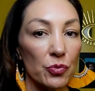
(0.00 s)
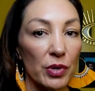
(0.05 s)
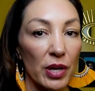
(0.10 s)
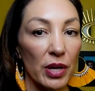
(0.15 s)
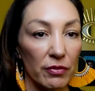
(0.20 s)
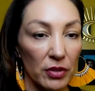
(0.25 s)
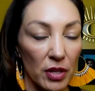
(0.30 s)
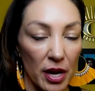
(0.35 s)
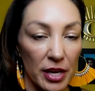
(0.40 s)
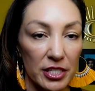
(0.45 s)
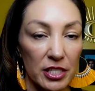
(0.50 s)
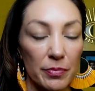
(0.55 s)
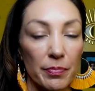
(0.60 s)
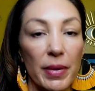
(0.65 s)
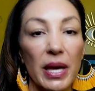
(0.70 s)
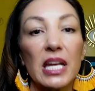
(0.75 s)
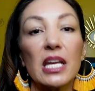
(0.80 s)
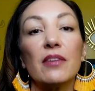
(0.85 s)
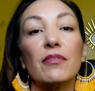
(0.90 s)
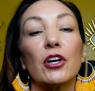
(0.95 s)
we have lost
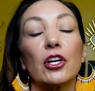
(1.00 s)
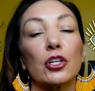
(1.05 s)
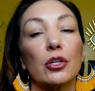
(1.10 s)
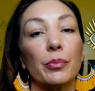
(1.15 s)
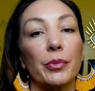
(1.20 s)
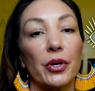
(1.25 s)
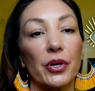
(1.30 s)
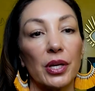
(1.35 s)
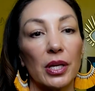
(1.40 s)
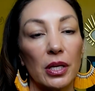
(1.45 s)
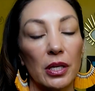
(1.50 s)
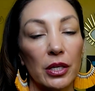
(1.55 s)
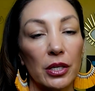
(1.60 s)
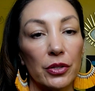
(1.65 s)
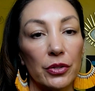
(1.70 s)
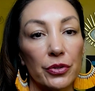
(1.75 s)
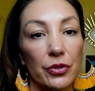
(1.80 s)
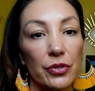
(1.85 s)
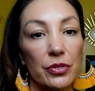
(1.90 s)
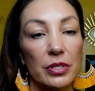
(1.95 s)
many of our community
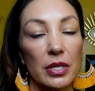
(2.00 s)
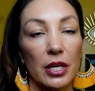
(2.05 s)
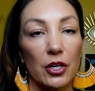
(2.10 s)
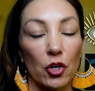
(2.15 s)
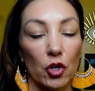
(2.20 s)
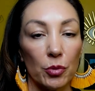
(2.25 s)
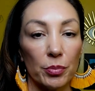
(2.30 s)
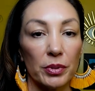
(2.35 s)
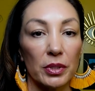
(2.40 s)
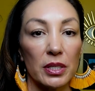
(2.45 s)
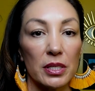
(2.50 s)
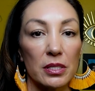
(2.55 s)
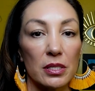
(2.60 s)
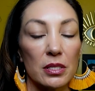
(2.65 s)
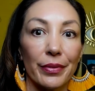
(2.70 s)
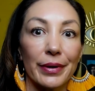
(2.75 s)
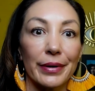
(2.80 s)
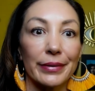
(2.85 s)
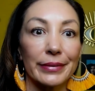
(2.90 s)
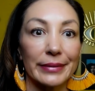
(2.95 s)
healers and herbalists.
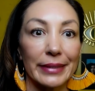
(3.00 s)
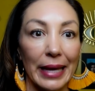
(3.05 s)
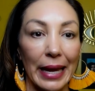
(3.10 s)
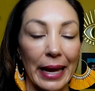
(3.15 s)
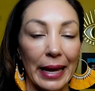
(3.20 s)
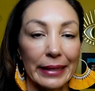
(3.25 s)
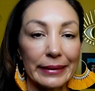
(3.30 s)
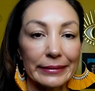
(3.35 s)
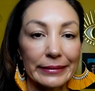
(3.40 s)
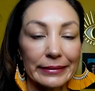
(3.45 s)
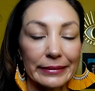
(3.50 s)
There's that.